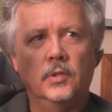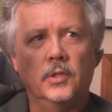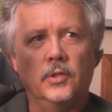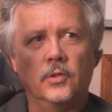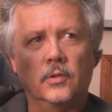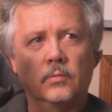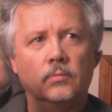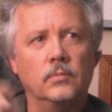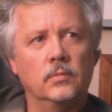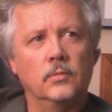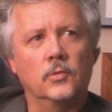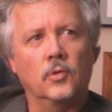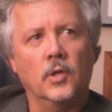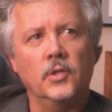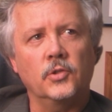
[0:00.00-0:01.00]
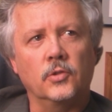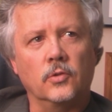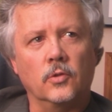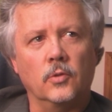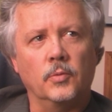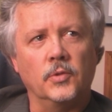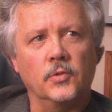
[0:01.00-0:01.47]
and your garage
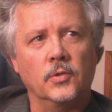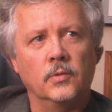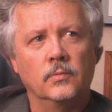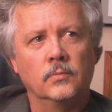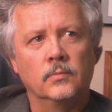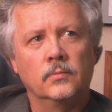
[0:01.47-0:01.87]
door opens,